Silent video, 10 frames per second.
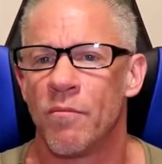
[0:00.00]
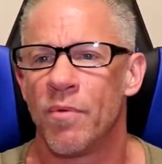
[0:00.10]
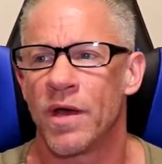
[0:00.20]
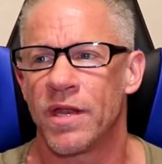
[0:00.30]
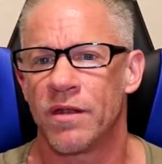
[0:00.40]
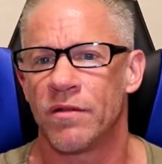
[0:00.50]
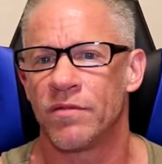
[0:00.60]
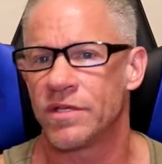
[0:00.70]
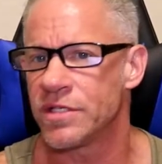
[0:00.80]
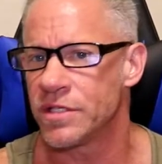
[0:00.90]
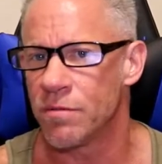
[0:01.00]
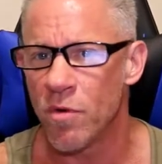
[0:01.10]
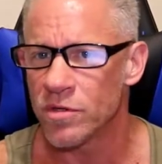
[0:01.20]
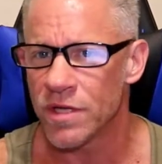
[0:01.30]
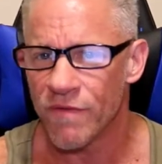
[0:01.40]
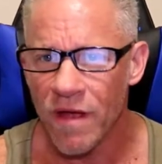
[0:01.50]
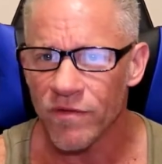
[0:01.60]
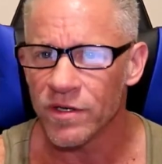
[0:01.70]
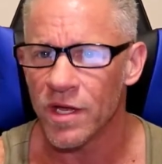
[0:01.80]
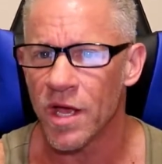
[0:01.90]
But this is the most I've
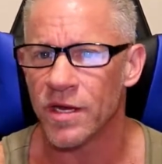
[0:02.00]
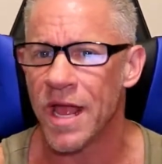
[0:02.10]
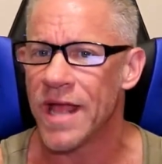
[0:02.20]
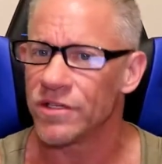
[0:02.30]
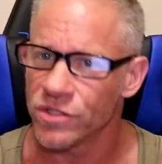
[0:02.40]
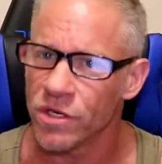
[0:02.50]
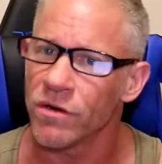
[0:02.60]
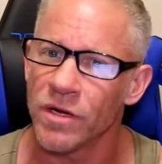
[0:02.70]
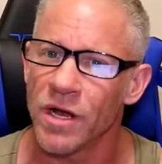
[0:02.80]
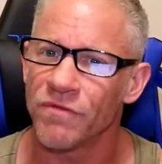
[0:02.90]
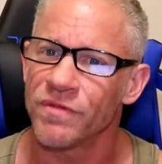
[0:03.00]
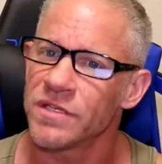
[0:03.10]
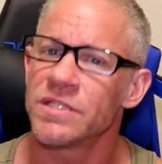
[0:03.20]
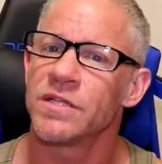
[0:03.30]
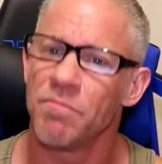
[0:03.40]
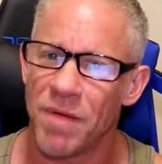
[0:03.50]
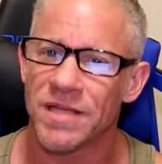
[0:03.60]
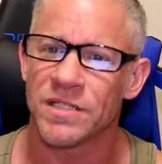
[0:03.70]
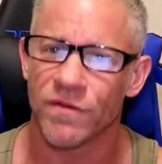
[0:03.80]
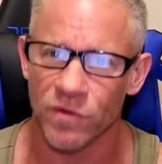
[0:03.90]
ever done, and sure enough, this is the
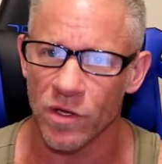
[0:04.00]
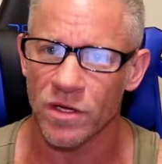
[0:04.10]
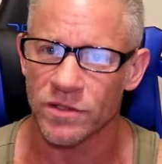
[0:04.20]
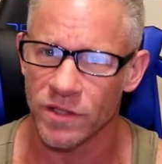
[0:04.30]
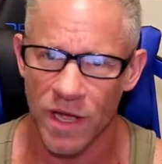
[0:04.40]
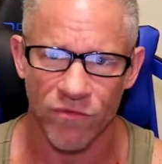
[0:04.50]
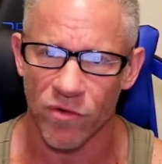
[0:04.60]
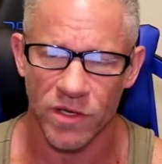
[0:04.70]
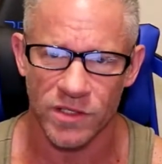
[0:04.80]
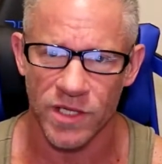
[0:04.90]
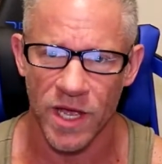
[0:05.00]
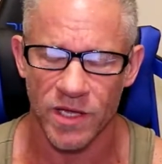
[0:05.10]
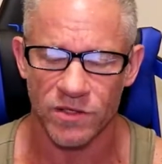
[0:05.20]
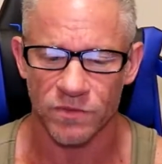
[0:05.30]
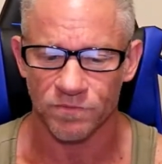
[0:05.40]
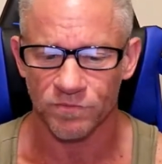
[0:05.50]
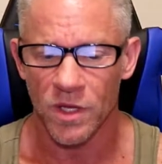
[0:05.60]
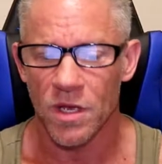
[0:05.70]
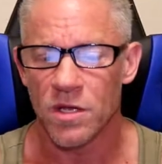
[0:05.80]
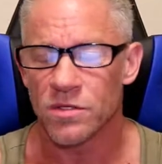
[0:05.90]
best I've looked ever on stage.
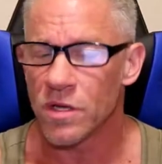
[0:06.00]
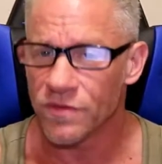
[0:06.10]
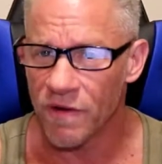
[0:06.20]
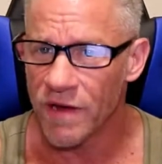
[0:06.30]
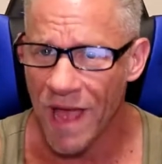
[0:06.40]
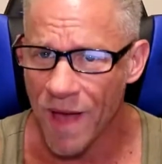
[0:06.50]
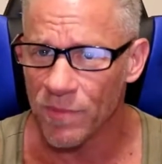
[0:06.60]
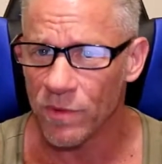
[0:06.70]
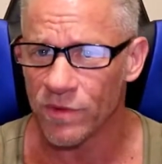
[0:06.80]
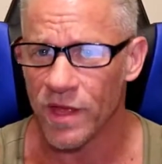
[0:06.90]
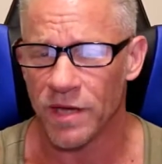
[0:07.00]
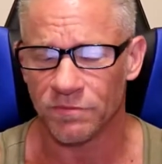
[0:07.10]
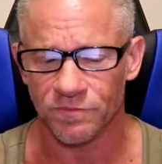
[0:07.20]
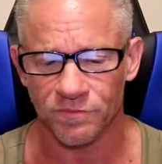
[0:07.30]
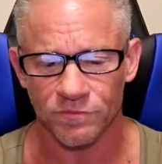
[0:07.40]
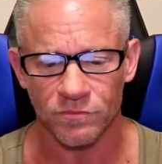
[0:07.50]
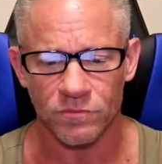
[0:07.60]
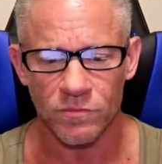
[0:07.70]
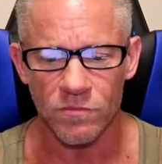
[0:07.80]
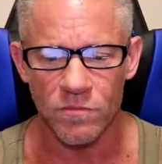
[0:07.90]
So I was very happy with that.
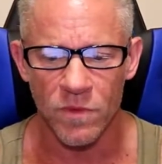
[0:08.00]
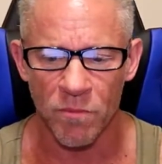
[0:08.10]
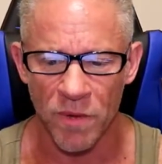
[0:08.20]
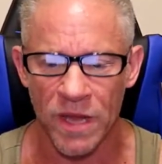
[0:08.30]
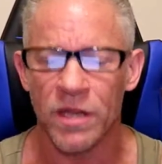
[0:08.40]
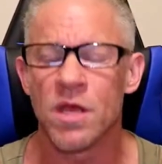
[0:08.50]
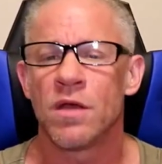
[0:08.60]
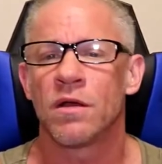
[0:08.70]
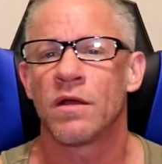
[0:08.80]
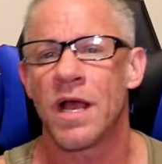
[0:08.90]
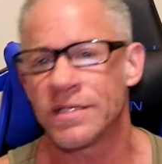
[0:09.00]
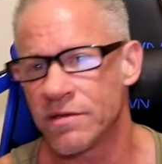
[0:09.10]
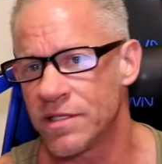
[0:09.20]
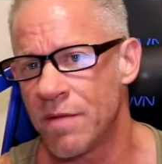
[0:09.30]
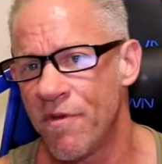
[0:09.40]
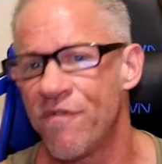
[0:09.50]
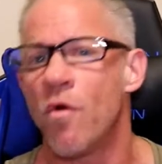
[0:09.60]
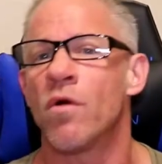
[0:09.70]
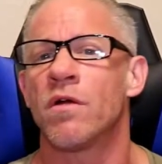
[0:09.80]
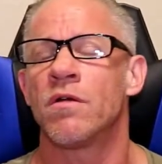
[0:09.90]
But as I'll state
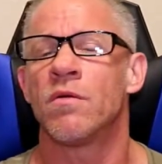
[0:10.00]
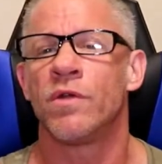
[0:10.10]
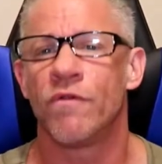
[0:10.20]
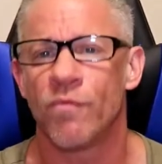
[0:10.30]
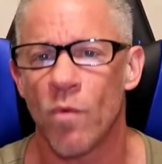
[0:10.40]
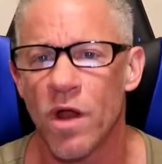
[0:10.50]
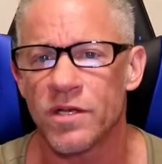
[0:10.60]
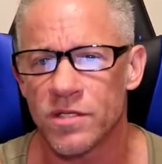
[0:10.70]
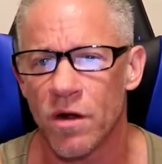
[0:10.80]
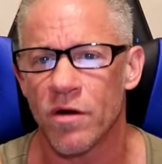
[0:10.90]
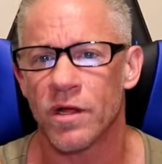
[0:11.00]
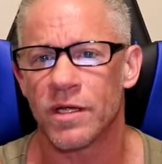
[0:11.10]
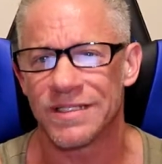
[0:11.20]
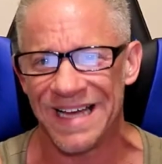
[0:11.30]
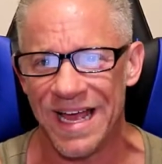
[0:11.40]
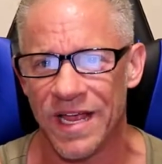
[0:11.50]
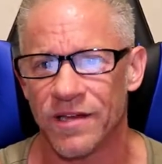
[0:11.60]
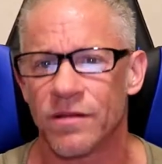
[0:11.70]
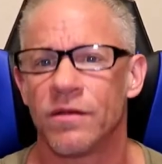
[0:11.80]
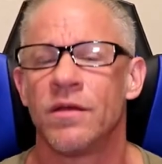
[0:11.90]
before, when you want to start a
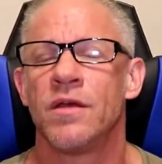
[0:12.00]
diet